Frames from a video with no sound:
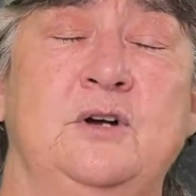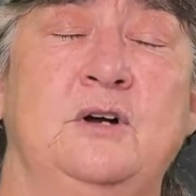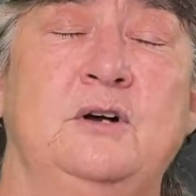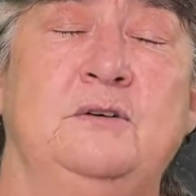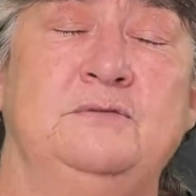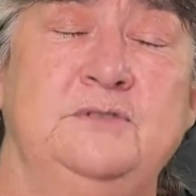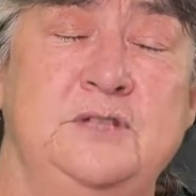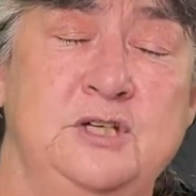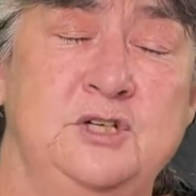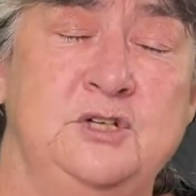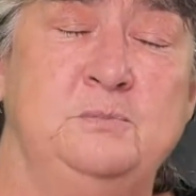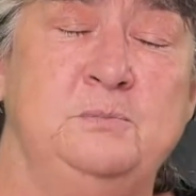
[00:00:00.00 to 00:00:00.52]

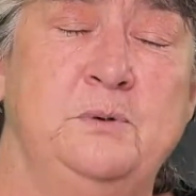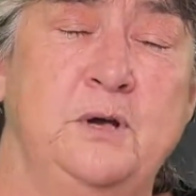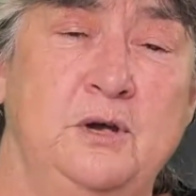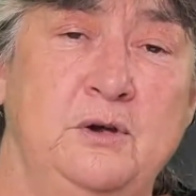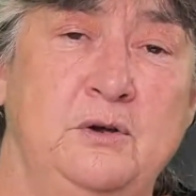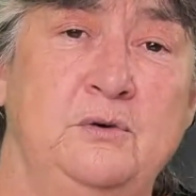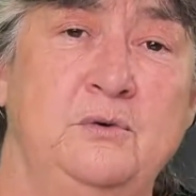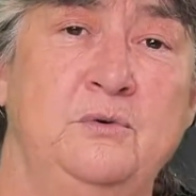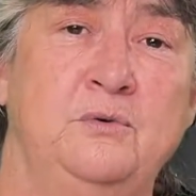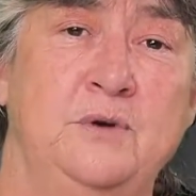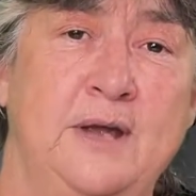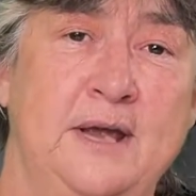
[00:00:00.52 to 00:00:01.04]
of
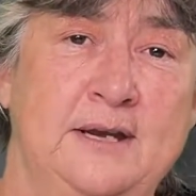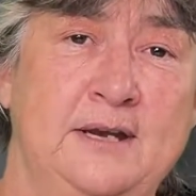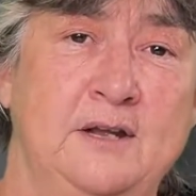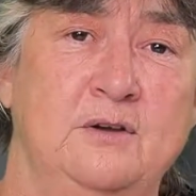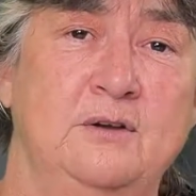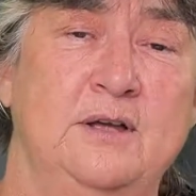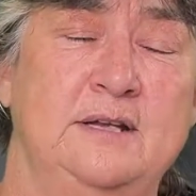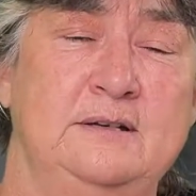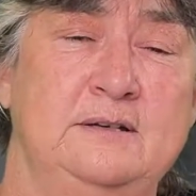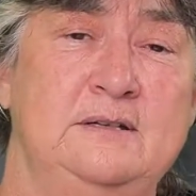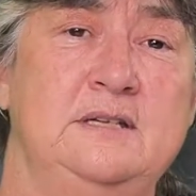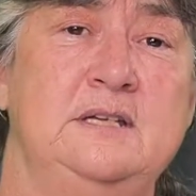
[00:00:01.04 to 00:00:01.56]
Digibro Radio
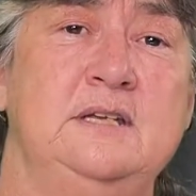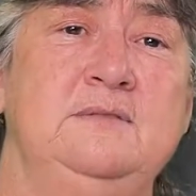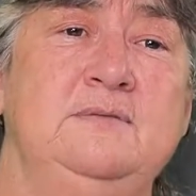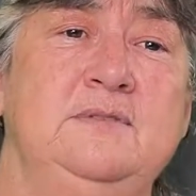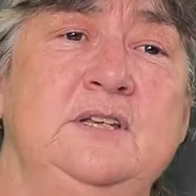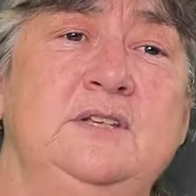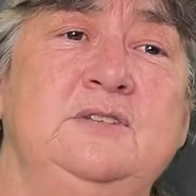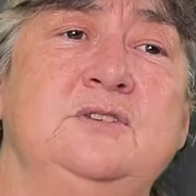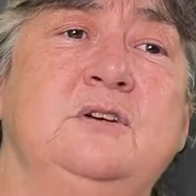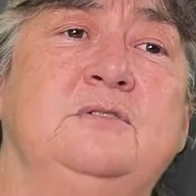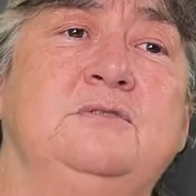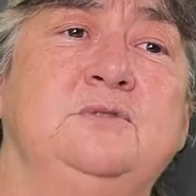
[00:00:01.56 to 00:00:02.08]
and TV
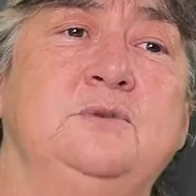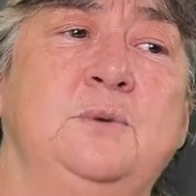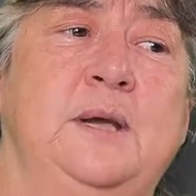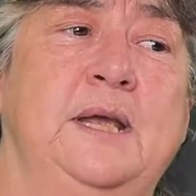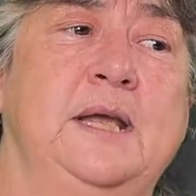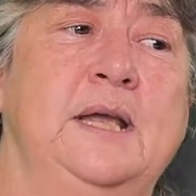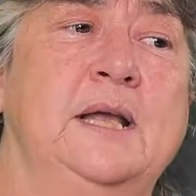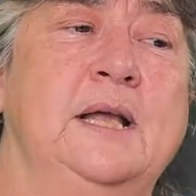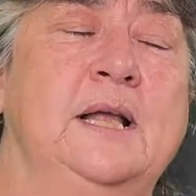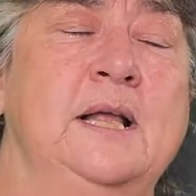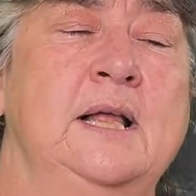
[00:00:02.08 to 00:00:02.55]
software.